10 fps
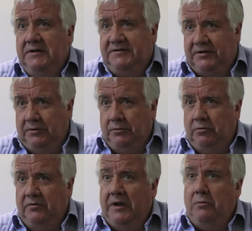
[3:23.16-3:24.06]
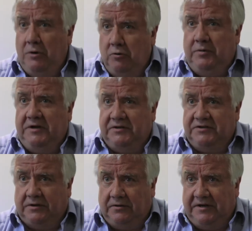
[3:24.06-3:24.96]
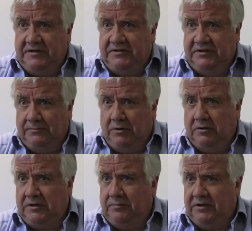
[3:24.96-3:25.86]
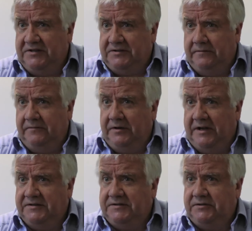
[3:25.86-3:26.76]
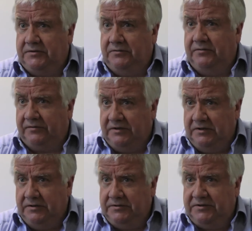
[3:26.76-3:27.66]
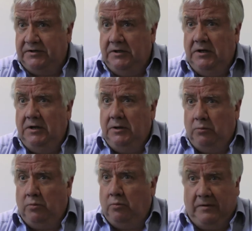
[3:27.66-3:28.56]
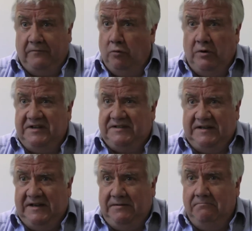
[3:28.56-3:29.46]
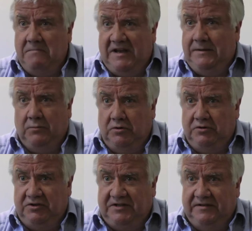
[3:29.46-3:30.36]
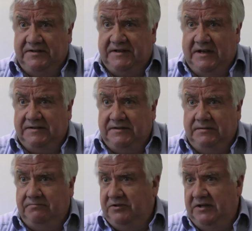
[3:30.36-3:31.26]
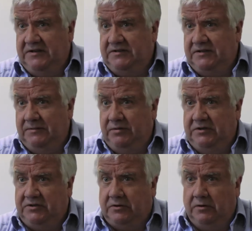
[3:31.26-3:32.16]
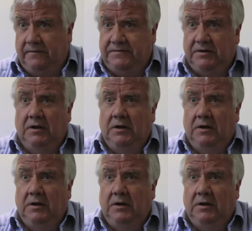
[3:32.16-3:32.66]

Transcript: So there will be consolidation in the marketplace over the next 2-3 years. We've already seen many mergers in the sector: DAC, Beechcroft,